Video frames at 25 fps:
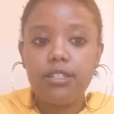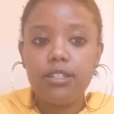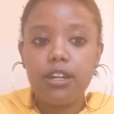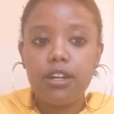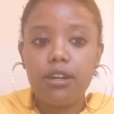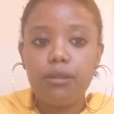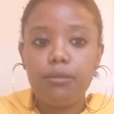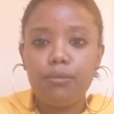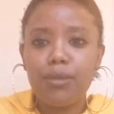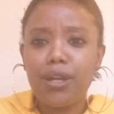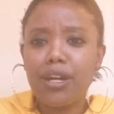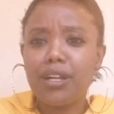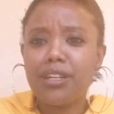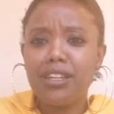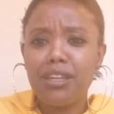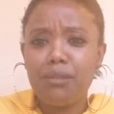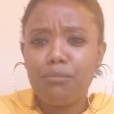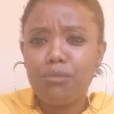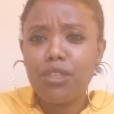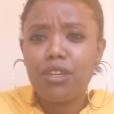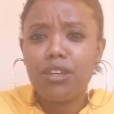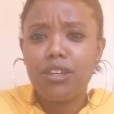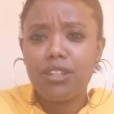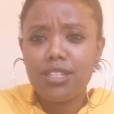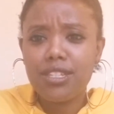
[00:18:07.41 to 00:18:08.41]
I'm not gonna name
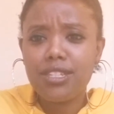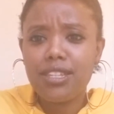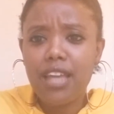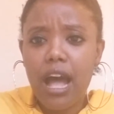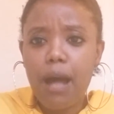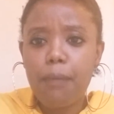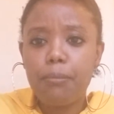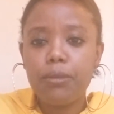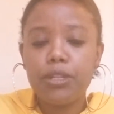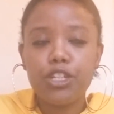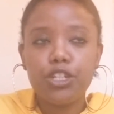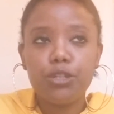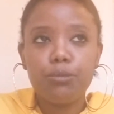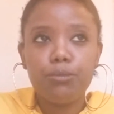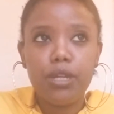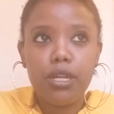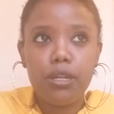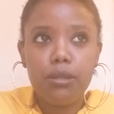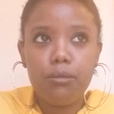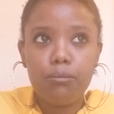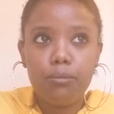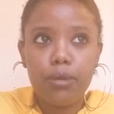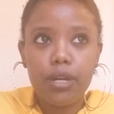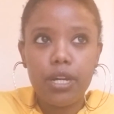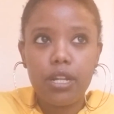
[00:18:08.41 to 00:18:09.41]
the
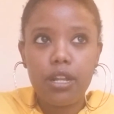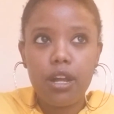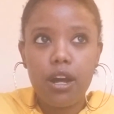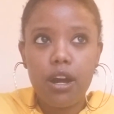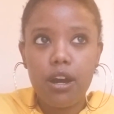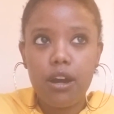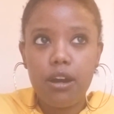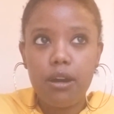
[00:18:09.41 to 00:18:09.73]
establishment, but